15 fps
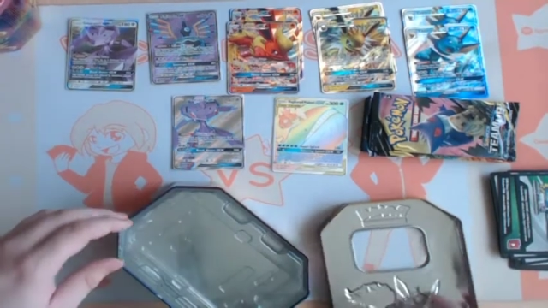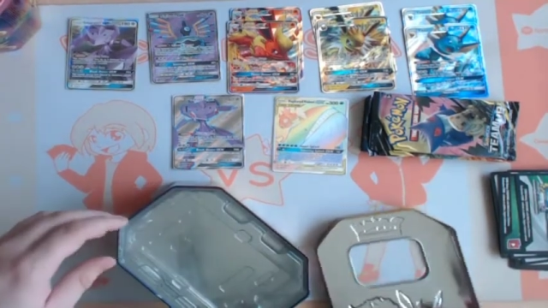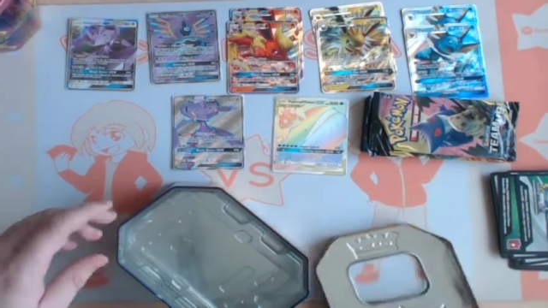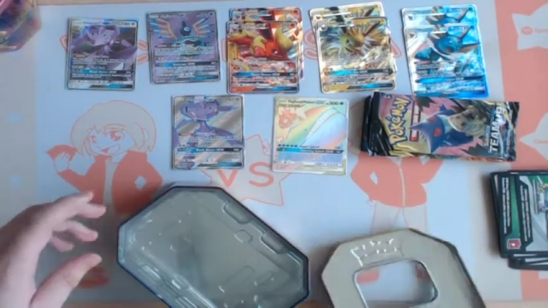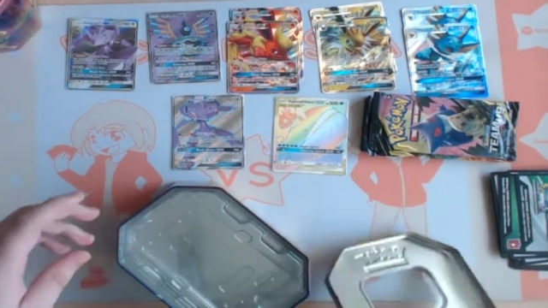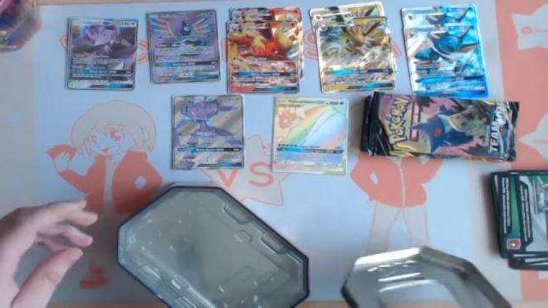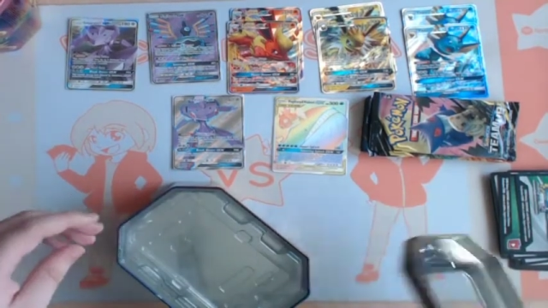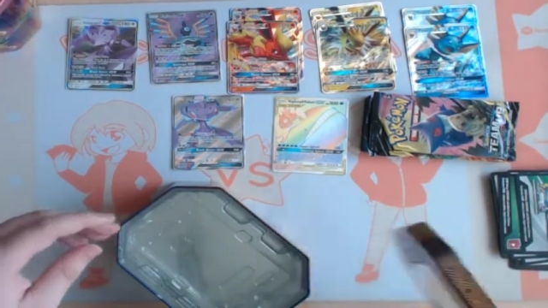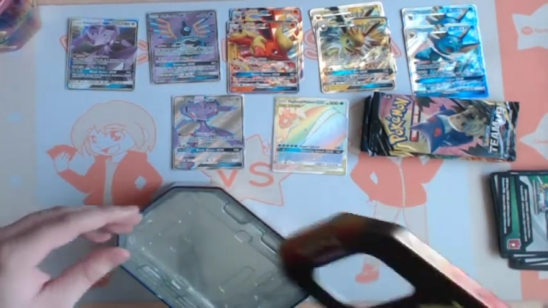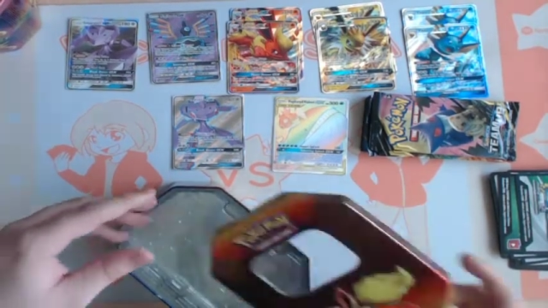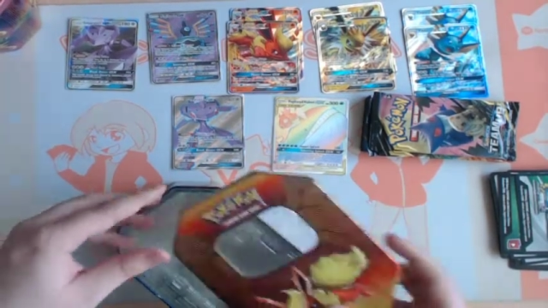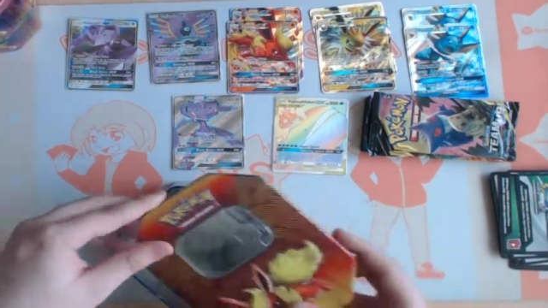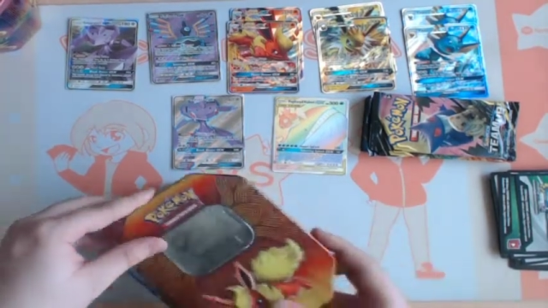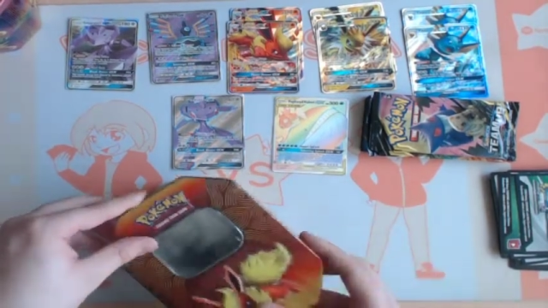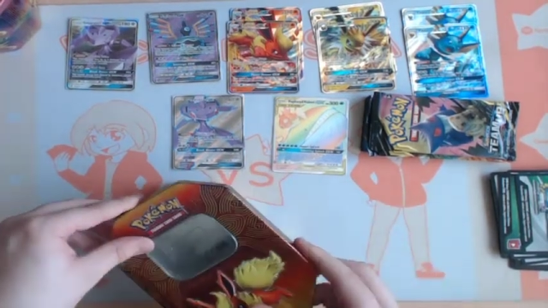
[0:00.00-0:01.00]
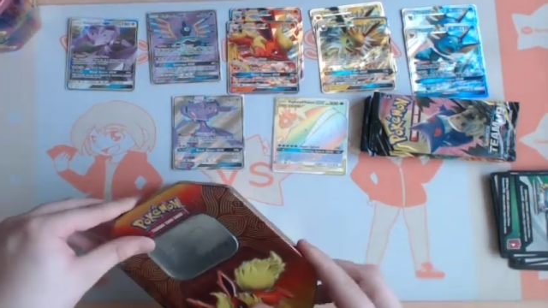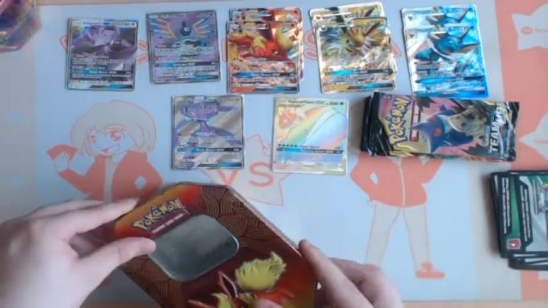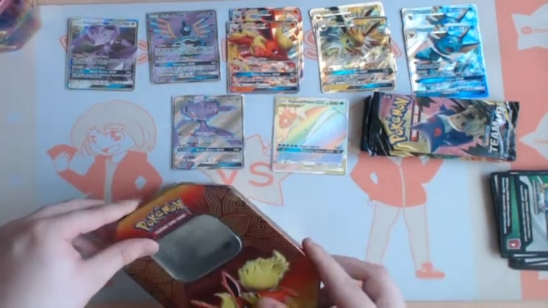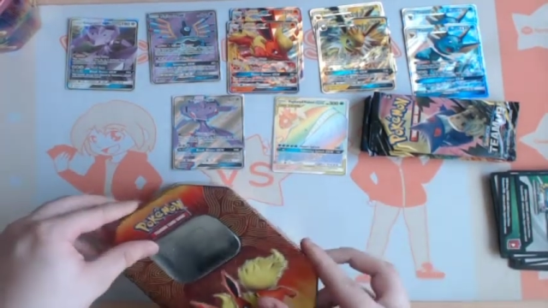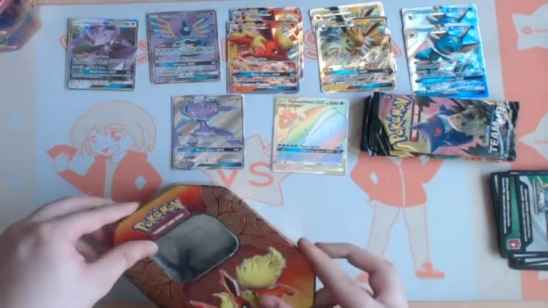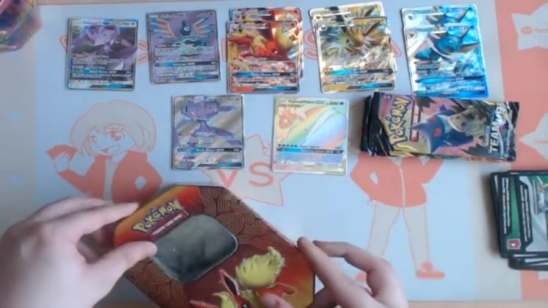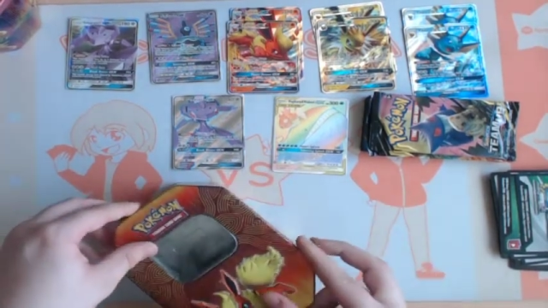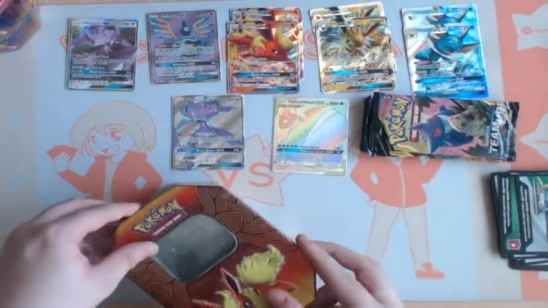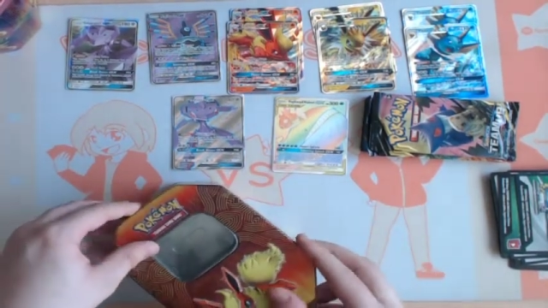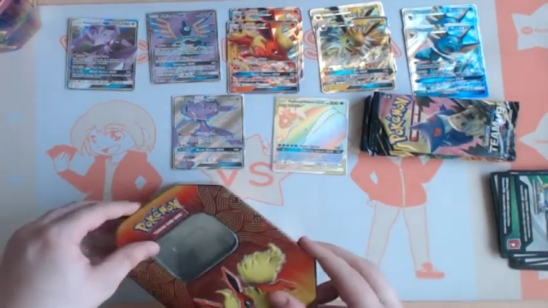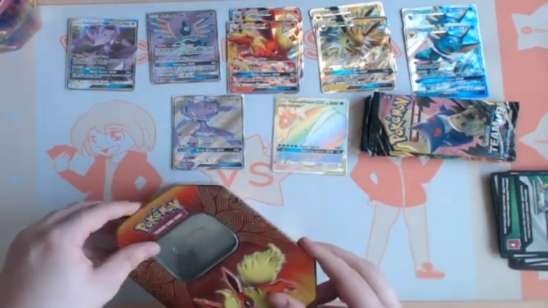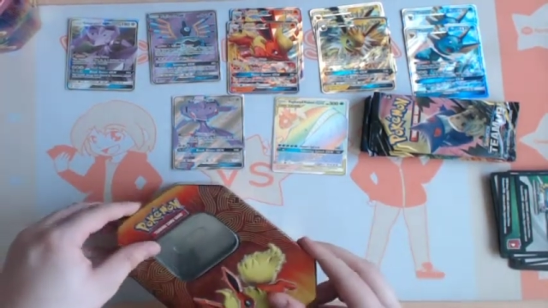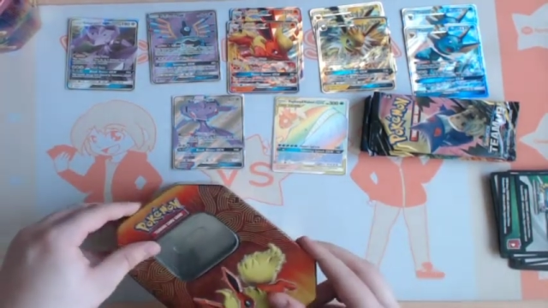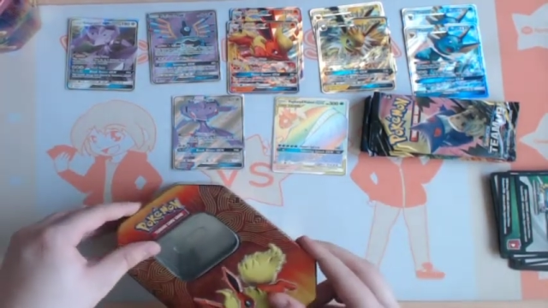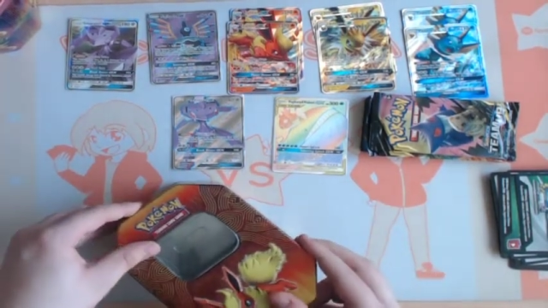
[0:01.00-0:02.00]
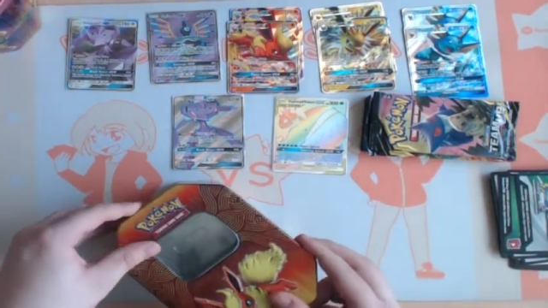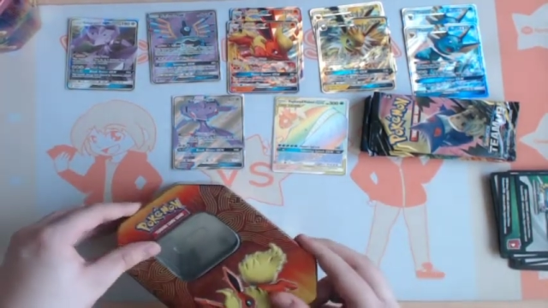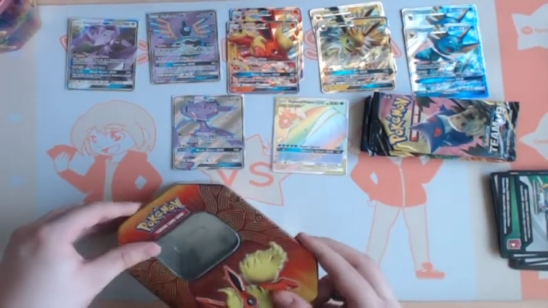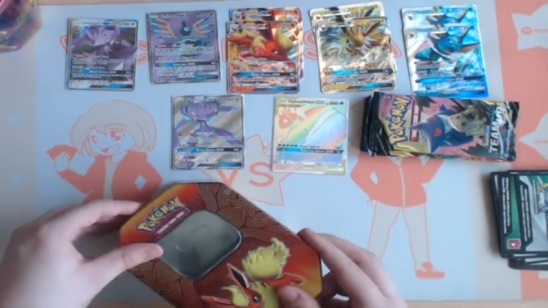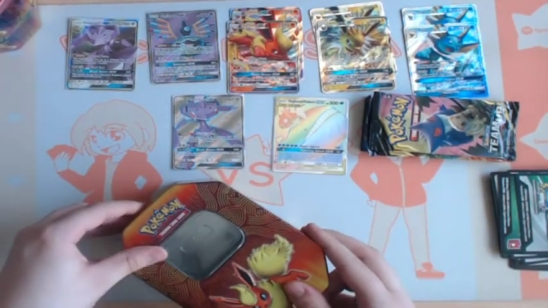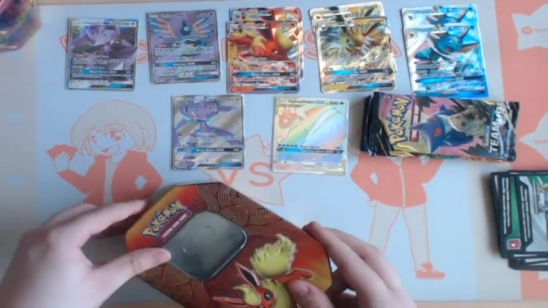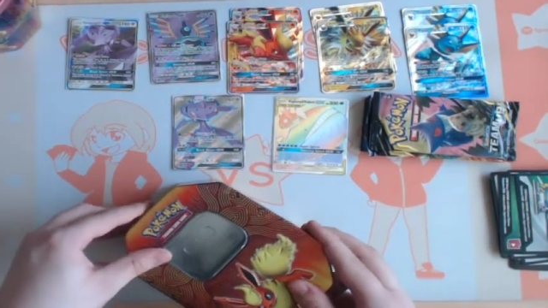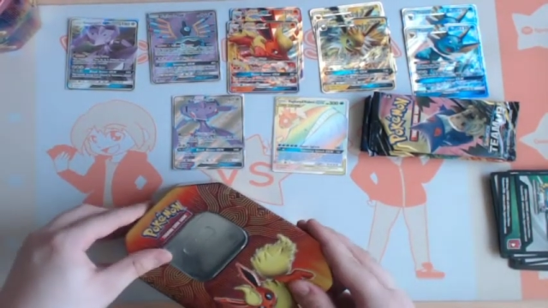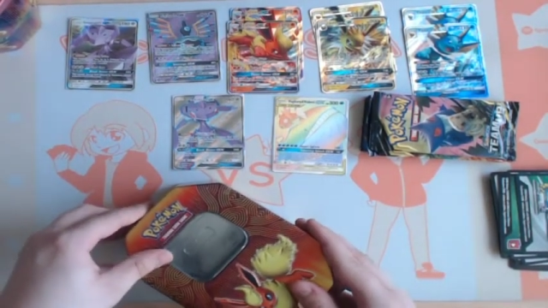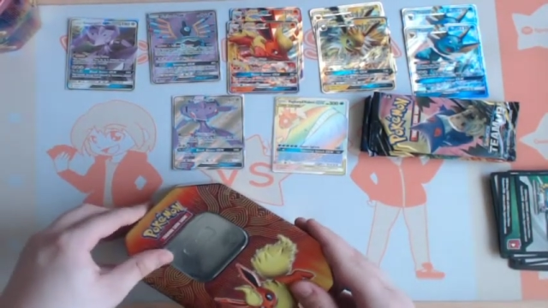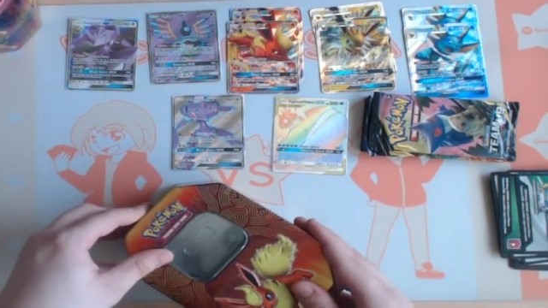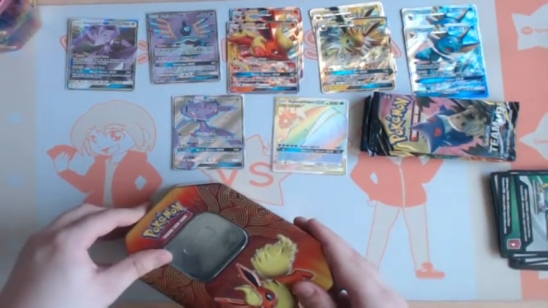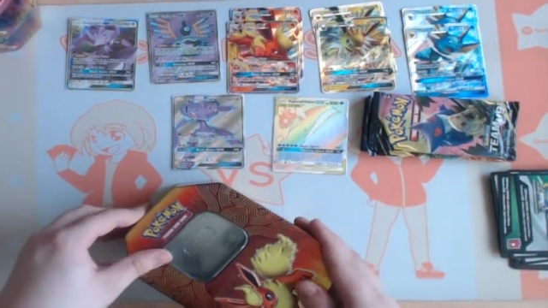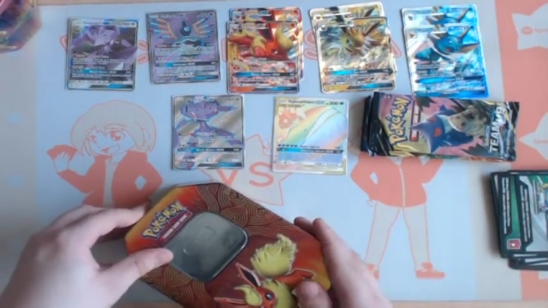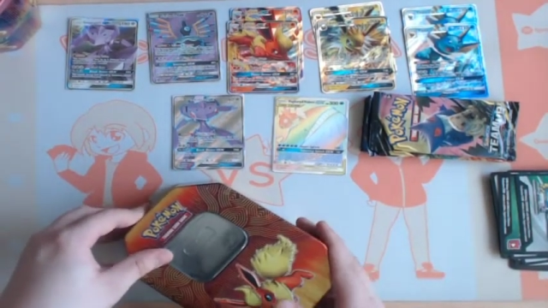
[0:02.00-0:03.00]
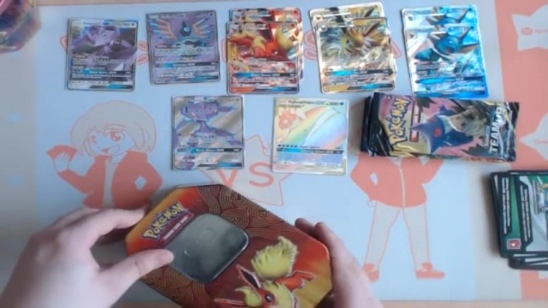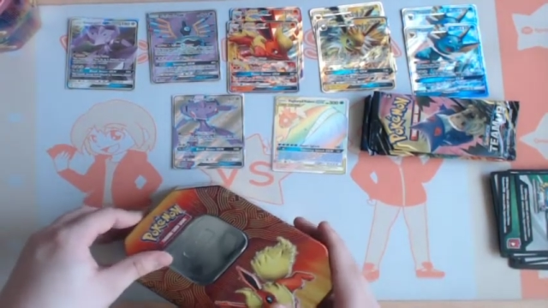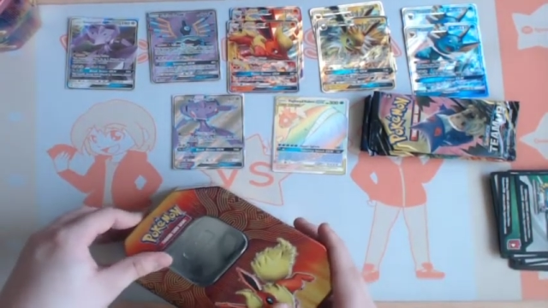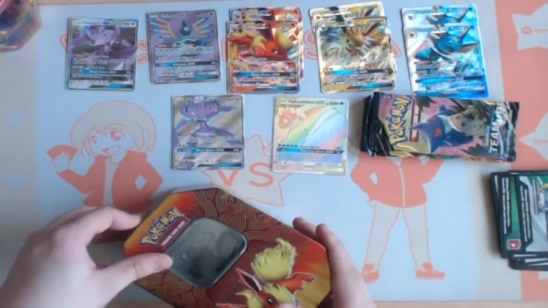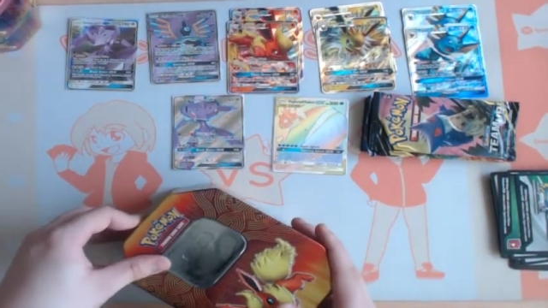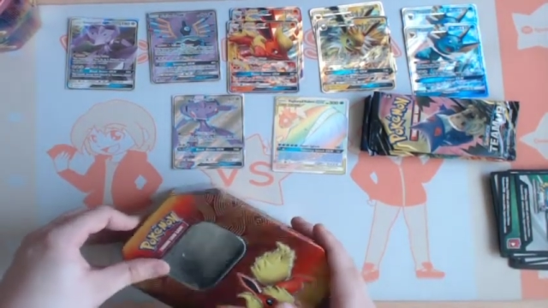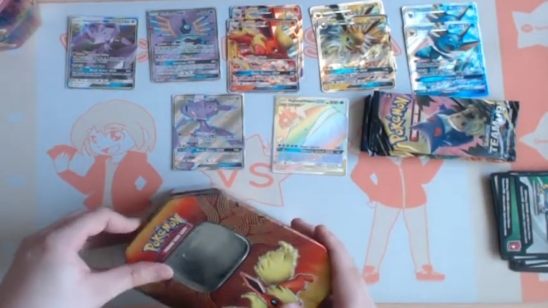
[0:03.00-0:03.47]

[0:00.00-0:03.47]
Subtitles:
Nobody's mouth can be seen.